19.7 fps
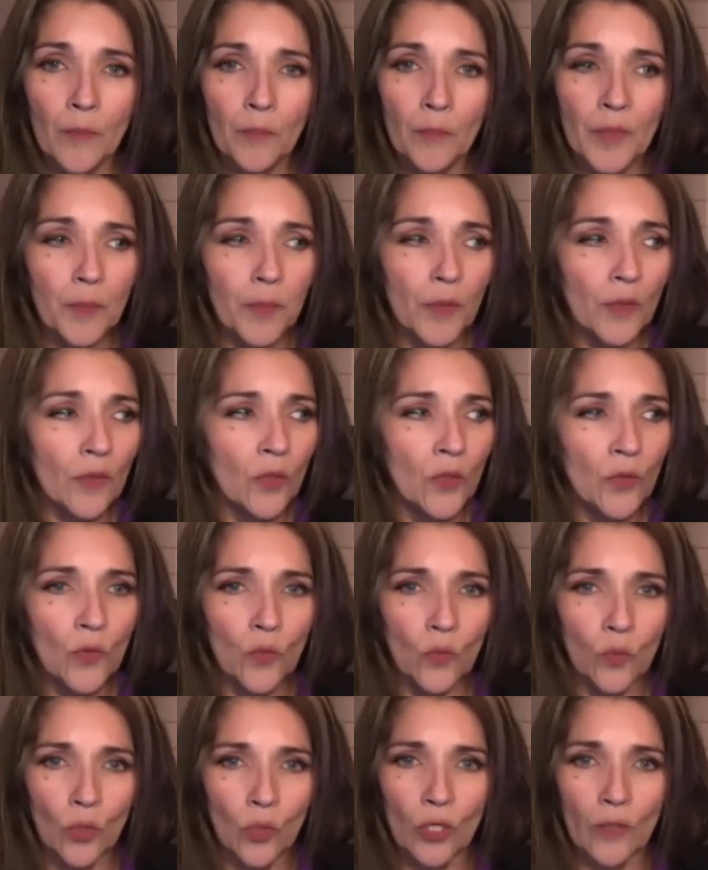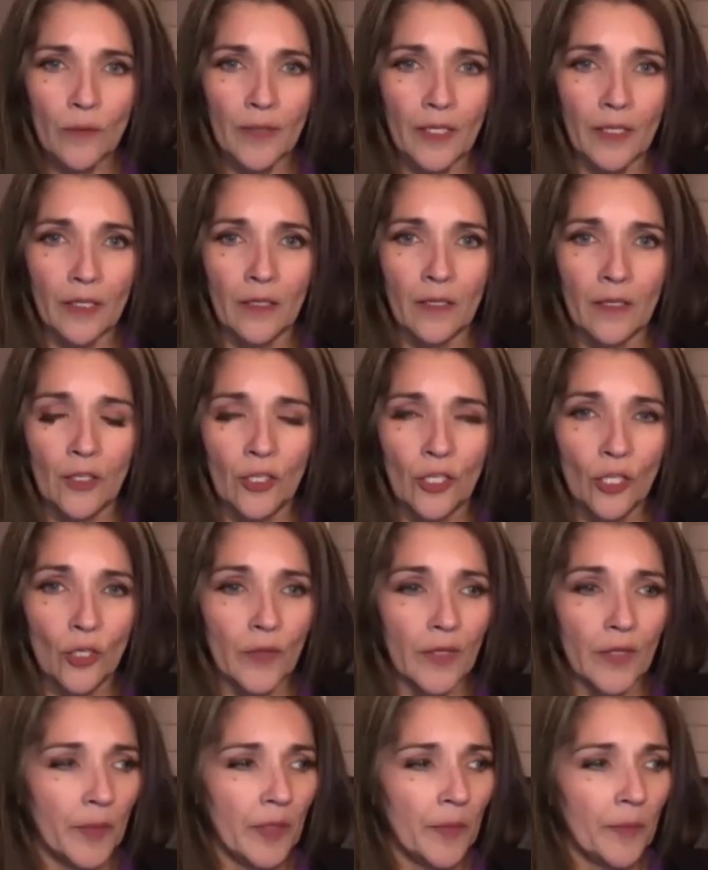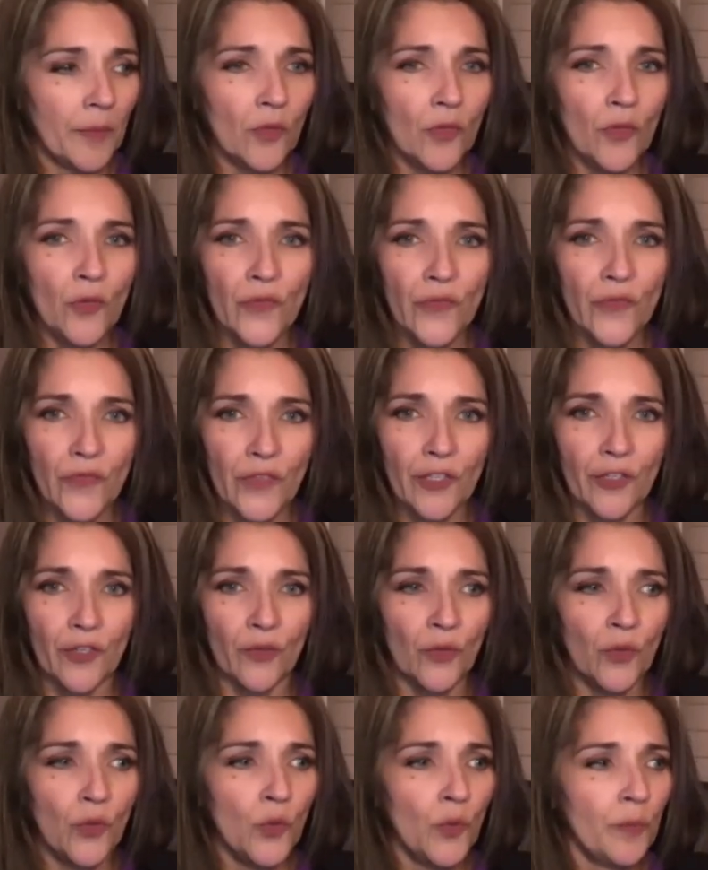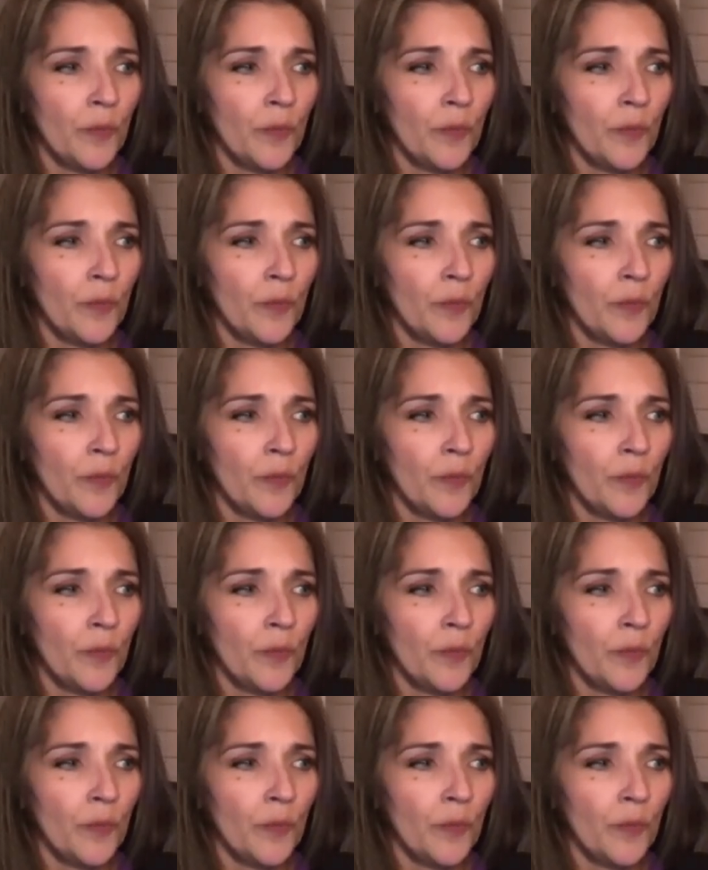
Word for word: People who worry, hurry, people who fear, who